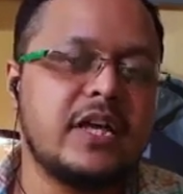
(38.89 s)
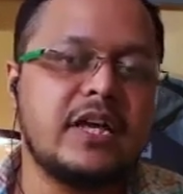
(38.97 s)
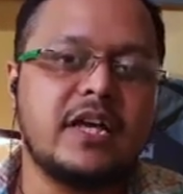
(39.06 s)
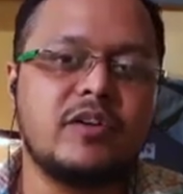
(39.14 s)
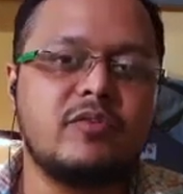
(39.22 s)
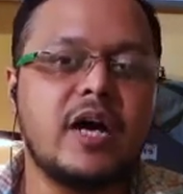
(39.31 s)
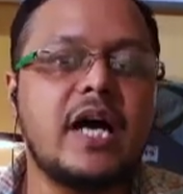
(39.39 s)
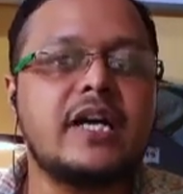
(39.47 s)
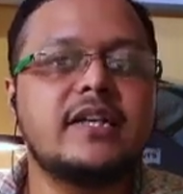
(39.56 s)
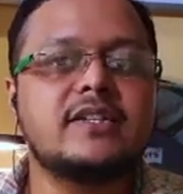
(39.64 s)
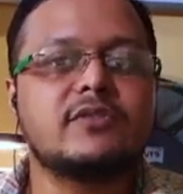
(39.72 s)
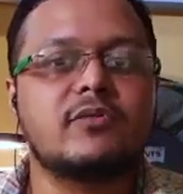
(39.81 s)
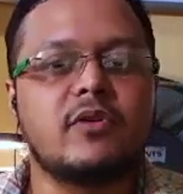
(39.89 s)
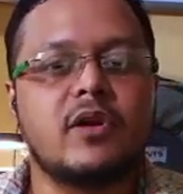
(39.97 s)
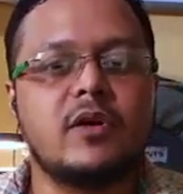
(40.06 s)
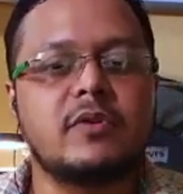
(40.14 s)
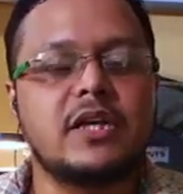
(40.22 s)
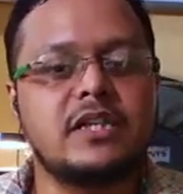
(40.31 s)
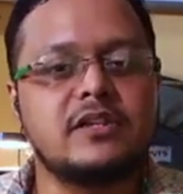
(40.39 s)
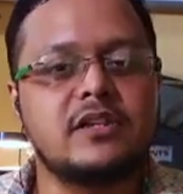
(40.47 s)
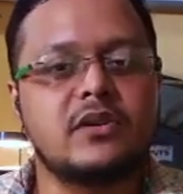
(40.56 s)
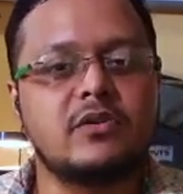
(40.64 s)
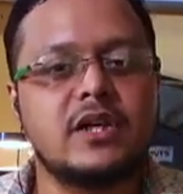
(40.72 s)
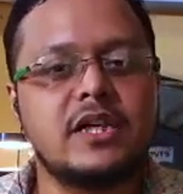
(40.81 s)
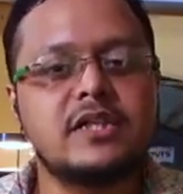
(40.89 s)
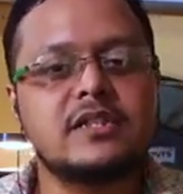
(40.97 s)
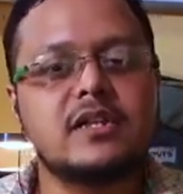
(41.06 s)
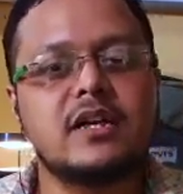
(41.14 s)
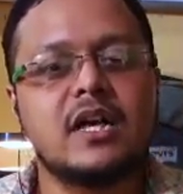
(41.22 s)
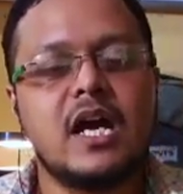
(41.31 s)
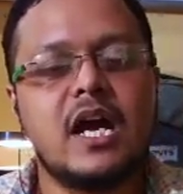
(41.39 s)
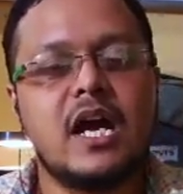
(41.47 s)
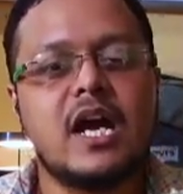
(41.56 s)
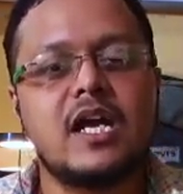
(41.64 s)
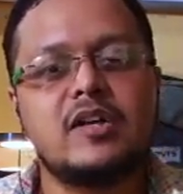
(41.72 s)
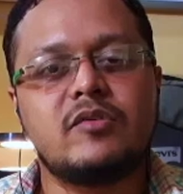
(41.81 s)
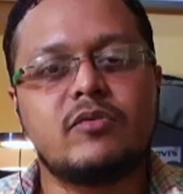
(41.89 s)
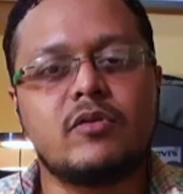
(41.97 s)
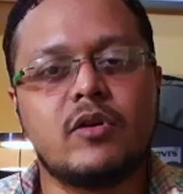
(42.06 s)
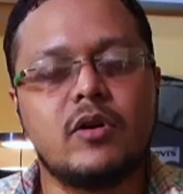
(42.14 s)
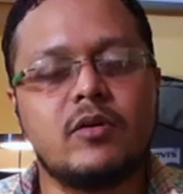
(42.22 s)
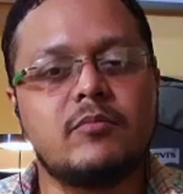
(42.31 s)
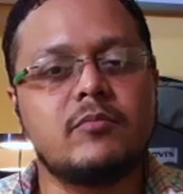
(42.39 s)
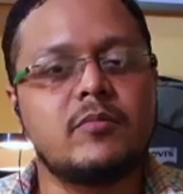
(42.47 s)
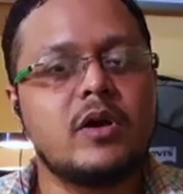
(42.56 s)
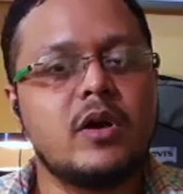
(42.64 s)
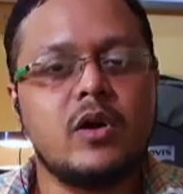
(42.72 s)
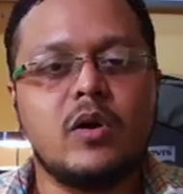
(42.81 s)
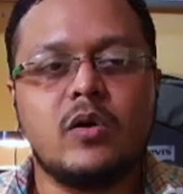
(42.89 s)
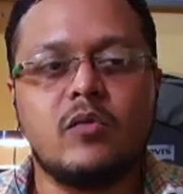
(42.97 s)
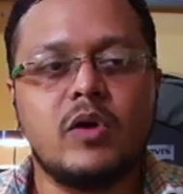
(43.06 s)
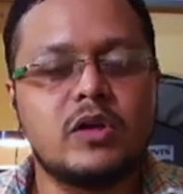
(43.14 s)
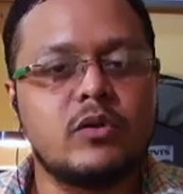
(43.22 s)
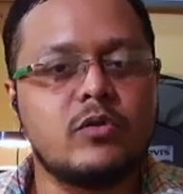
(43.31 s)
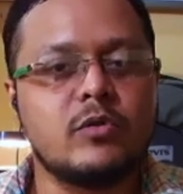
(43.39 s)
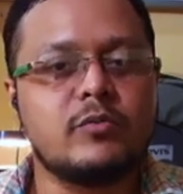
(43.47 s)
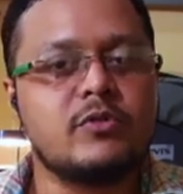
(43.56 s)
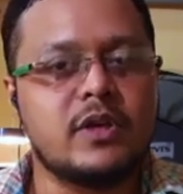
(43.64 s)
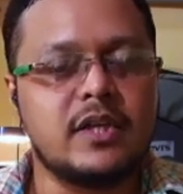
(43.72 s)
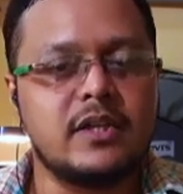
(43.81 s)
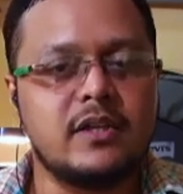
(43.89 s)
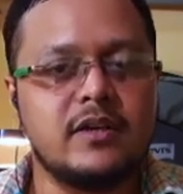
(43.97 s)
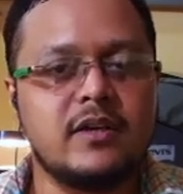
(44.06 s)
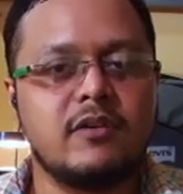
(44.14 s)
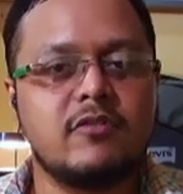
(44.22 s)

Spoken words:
It varies from culture to culture and from one group to another.